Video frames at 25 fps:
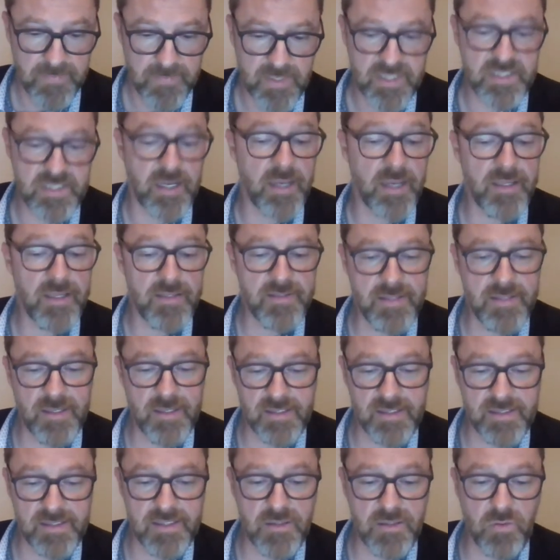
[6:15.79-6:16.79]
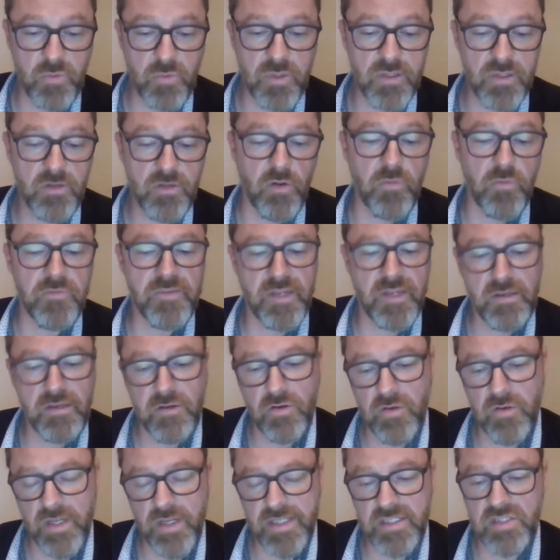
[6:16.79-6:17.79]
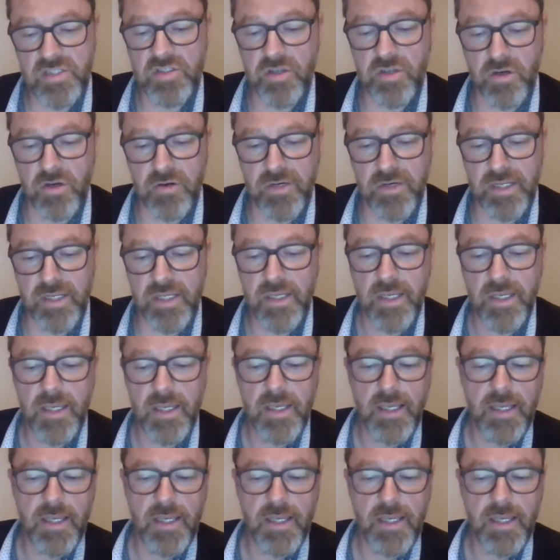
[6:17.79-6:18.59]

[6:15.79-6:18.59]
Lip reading: Scientix will continue its journey